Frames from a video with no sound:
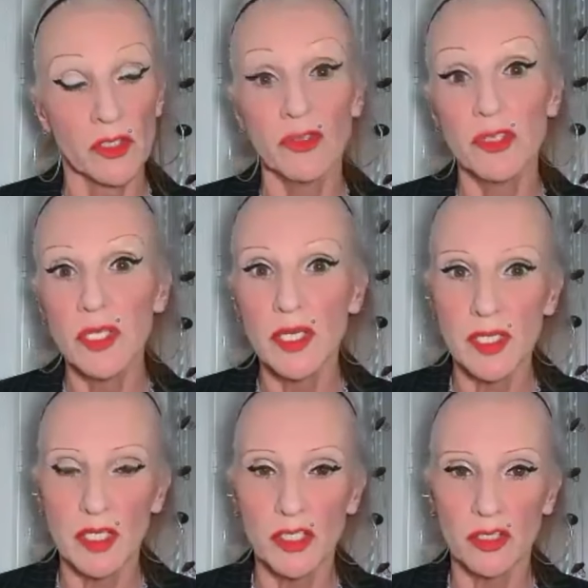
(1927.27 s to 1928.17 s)

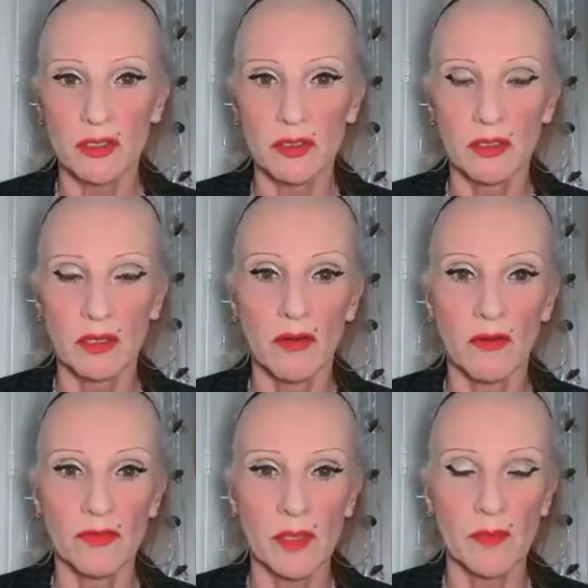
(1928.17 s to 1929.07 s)

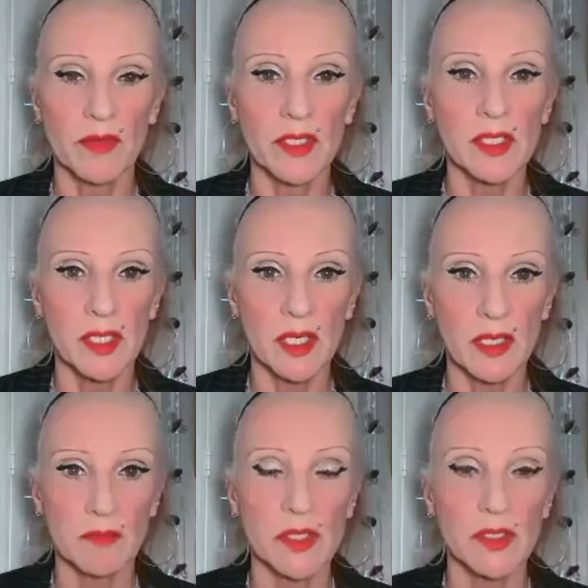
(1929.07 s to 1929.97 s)
of some of these
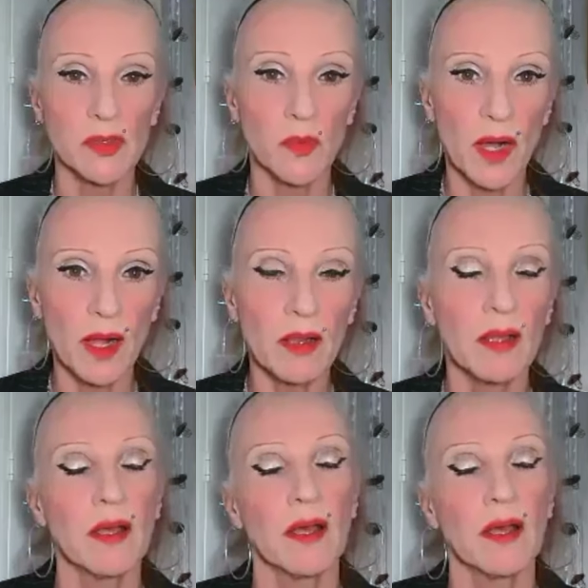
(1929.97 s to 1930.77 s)
schemes as well,